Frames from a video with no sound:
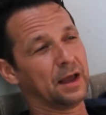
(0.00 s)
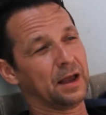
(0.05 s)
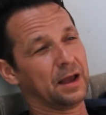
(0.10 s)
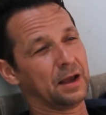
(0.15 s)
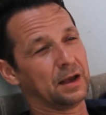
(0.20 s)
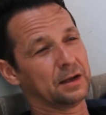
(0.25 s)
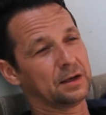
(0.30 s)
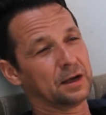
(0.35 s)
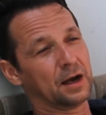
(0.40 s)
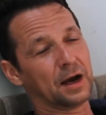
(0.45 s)

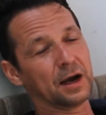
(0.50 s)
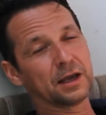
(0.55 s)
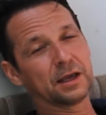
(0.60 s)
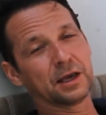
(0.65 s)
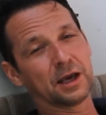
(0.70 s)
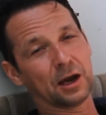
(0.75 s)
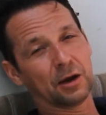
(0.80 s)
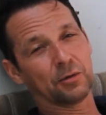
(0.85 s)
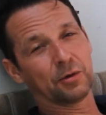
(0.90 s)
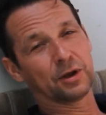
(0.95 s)
And I
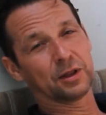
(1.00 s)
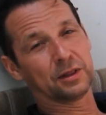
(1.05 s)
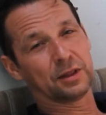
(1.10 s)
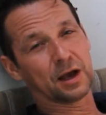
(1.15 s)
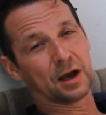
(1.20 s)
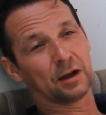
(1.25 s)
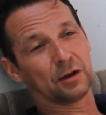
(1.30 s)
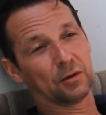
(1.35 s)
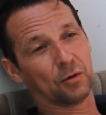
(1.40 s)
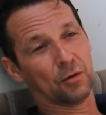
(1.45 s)
carried
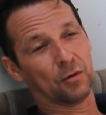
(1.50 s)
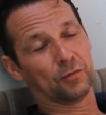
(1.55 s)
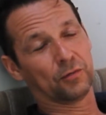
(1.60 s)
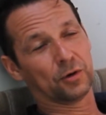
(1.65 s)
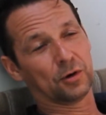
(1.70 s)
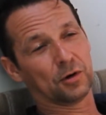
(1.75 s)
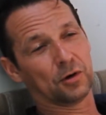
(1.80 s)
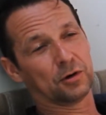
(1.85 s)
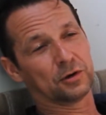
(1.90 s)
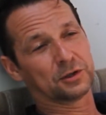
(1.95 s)
that
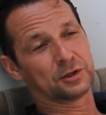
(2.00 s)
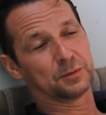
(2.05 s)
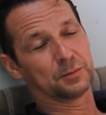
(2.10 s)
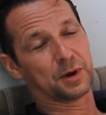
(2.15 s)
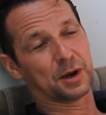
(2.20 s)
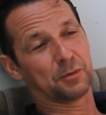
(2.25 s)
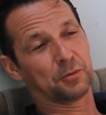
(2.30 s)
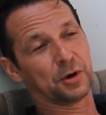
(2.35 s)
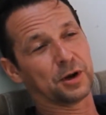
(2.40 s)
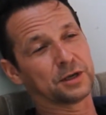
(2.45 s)
over onto
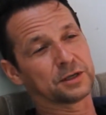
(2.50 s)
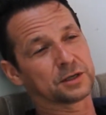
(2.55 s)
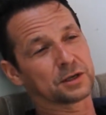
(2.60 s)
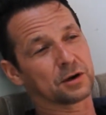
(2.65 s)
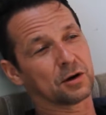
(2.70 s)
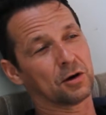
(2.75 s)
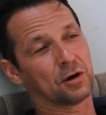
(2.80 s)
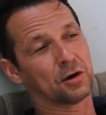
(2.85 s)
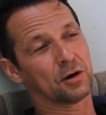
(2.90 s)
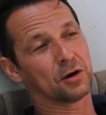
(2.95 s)
my race
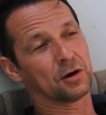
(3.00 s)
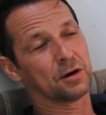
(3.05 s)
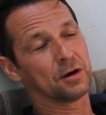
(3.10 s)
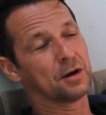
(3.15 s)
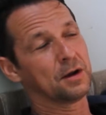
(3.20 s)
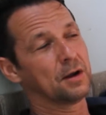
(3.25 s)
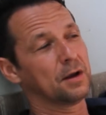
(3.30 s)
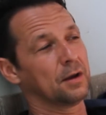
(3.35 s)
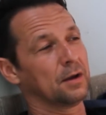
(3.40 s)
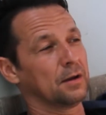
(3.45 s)
car,
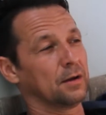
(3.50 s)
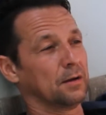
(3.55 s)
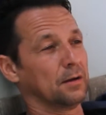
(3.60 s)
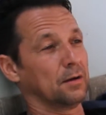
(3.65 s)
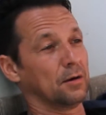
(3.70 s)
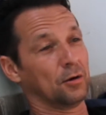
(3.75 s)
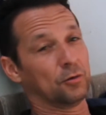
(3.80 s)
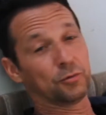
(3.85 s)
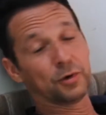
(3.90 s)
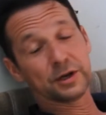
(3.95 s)

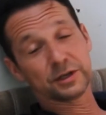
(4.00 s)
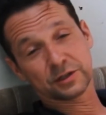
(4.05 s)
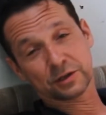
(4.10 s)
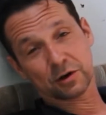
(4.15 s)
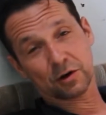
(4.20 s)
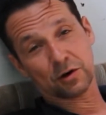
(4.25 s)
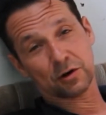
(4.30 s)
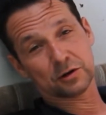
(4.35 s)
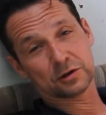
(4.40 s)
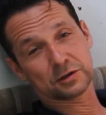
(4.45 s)
or race
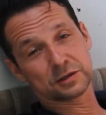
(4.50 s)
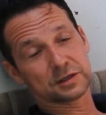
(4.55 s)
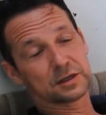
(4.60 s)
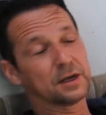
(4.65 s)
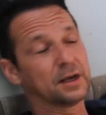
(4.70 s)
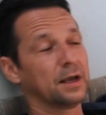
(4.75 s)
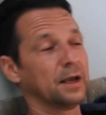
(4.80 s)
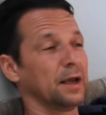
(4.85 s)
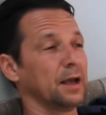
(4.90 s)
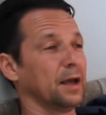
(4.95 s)
cars.
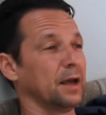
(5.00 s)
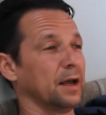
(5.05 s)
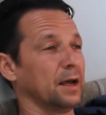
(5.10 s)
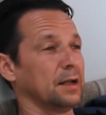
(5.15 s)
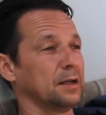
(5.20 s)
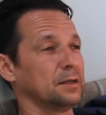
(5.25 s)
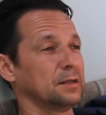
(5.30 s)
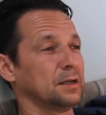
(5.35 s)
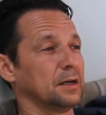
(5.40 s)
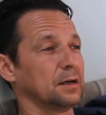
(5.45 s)

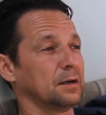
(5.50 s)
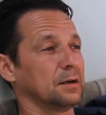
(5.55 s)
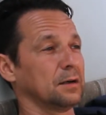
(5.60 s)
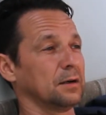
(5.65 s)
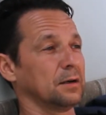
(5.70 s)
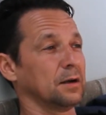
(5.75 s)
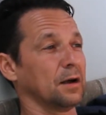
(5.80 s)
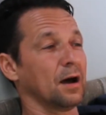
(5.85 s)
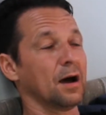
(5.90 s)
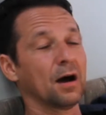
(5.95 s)
And
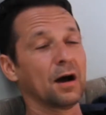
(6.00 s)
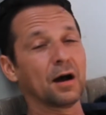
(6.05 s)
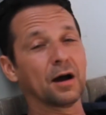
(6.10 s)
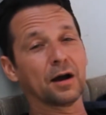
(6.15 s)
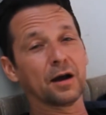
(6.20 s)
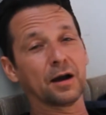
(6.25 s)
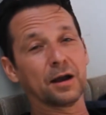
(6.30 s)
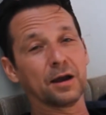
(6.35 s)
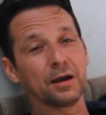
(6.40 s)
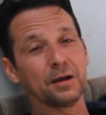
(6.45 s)
uh,
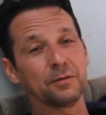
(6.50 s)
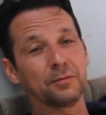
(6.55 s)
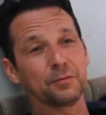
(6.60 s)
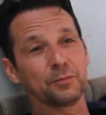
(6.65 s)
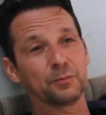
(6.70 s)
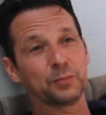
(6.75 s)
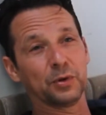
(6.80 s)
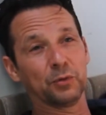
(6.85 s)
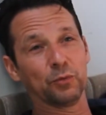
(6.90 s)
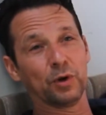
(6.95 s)
I've
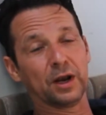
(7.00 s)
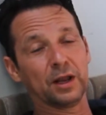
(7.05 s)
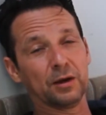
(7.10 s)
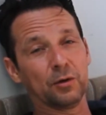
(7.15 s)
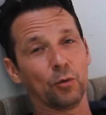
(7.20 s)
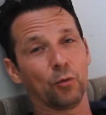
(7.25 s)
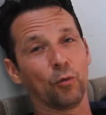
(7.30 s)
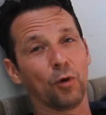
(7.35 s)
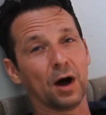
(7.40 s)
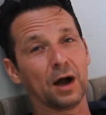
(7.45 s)
been waiting
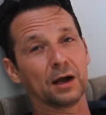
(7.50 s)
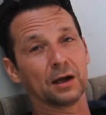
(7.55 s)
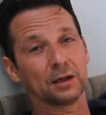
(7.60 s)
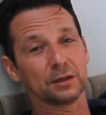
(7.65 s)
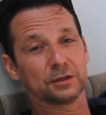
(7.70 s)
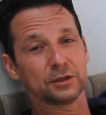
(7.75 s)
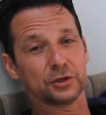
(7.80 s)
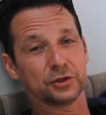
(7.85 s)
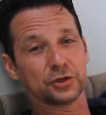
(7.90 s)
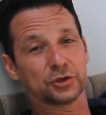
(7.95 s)
a while
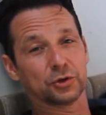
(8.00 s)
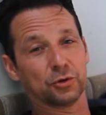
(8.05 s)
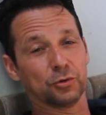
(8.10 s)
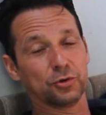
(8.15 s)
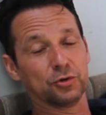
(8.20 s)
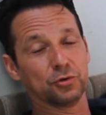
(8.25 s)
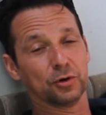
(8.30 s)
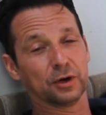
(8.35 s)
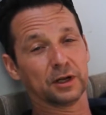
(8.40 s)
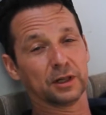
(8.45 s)
to show
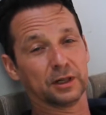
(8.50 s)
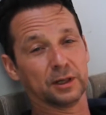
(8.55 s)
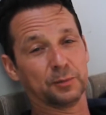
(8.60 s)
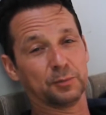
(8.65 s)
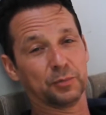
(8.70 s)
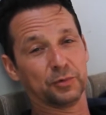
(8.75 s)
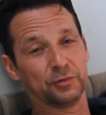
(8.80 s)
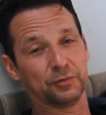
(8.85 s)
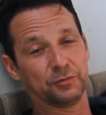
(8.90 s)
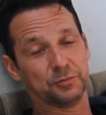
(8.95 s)
you a
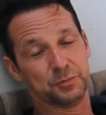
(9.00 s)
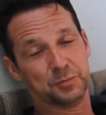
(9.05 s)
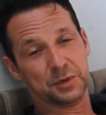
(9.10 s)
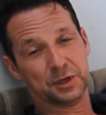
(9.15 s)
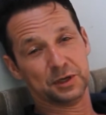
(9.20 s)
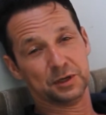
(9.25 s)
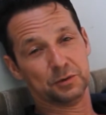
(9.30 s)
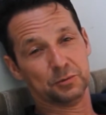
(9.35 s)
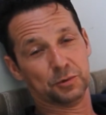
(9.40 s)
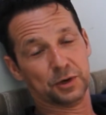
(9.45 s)
clip of
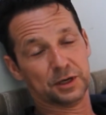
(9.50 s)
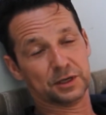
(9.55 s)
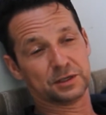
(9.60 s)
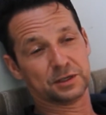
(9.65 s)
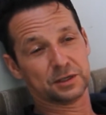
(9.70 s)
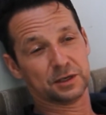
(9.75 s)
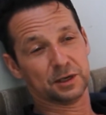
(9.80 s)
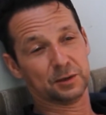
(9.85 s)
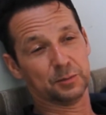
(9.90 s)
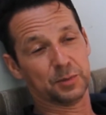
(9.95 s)
me
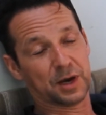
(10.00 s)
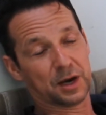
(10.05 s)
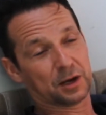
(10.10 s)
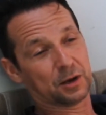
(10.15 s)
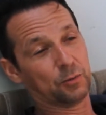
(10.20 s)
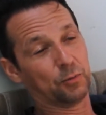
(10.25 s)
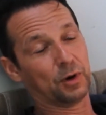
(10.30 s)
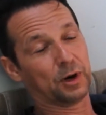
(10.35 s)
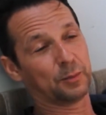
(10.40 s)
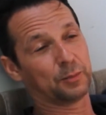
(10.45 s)
racing back
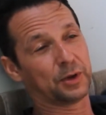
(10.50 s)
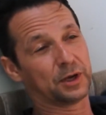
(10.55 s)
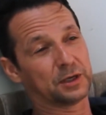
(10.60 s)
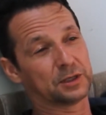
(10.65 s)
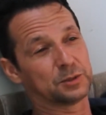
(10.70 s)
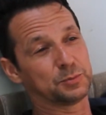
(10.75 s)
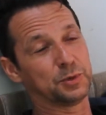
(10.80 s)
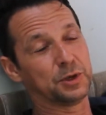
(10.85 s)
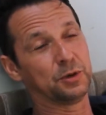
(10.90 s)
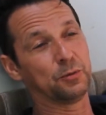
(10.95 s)
at Winnipeg
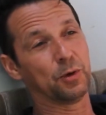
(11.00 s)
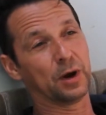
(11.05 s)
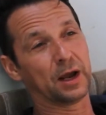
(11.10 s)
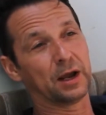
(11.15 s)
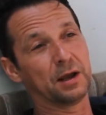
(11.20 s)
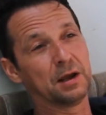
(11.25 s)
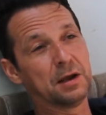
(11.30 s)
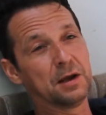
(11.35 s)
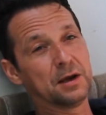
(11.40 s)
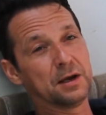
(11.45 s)
Speedway.